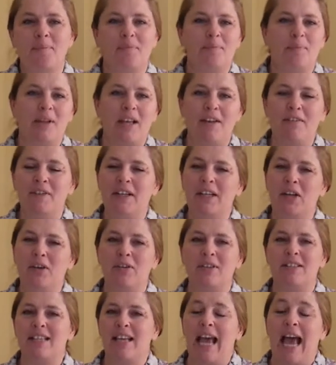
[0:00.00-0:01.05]
play a video
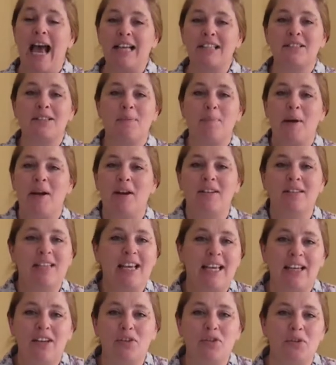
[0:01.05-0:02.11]
and say, ask the parents,
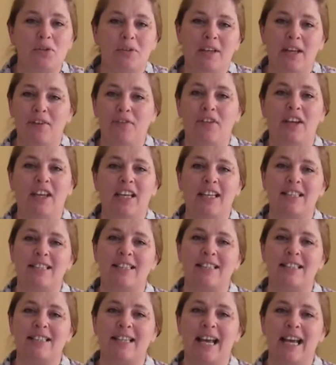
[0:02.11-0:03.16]
hey, could you give the kids
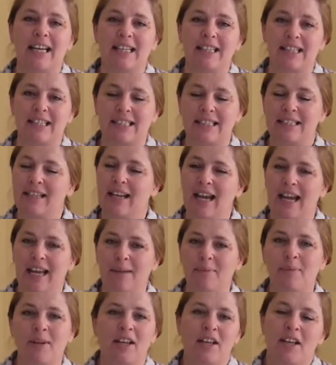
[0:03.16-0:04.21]
a snack at this
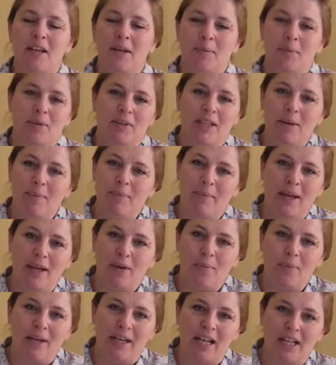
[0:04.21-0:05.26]
time? But they may
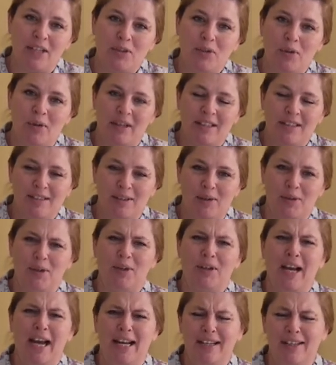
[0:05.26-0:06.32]
or may not do it. So
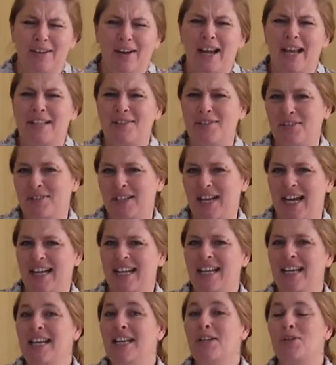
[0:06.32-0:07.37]
your hands are
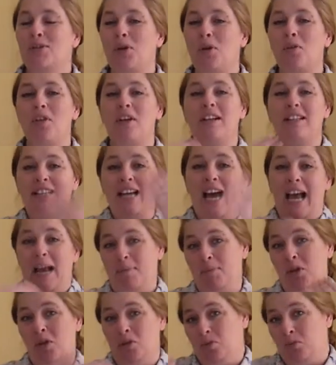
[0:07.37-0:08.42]
tied, so the
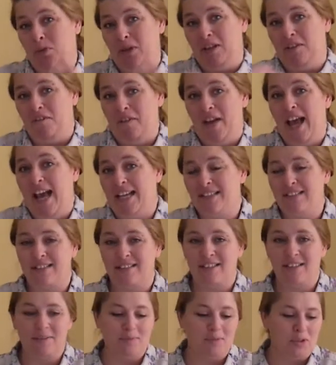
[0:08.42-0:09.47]
time goes really
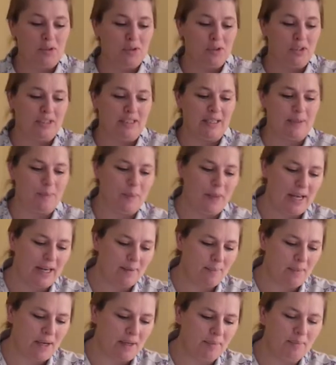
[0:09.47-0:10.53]
fast. So just keep that
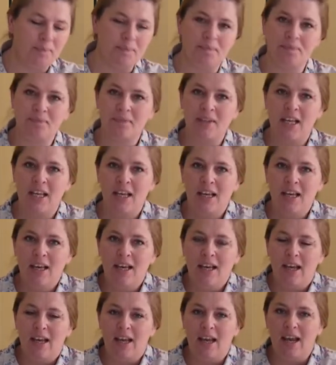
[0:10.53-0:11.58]
in mind.
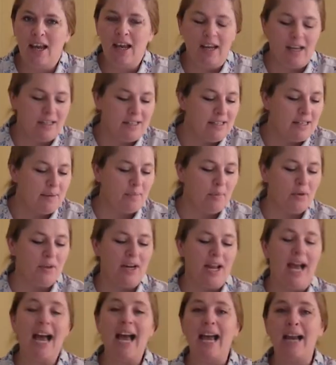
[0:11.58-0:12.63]
And number
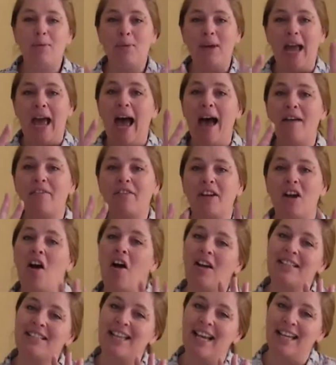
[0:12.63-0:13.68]
9, we have
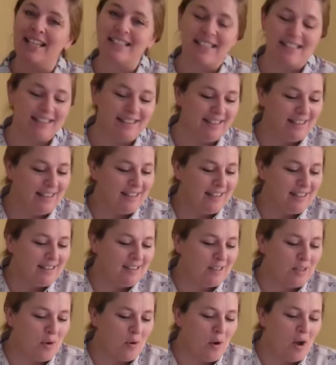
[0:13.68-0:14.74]
content. So